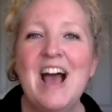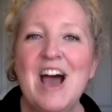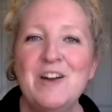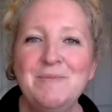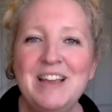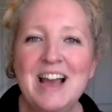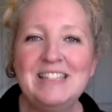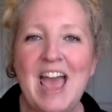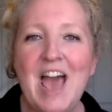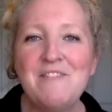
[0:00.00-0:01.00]
I hope you guys
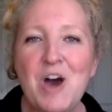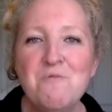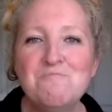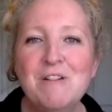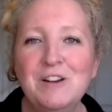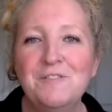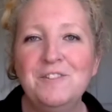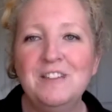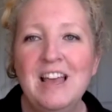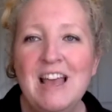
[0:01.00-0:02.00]
have a
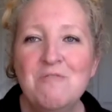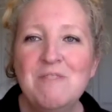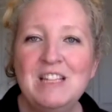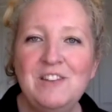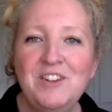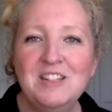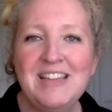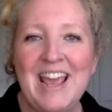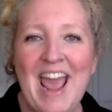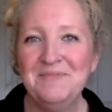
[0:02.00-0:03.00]
wonderful rest of your
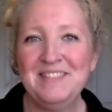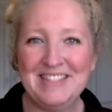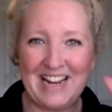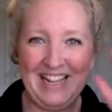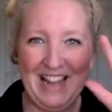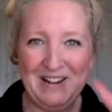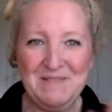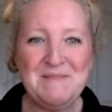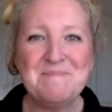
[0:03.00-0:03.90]
day. Talk to you later.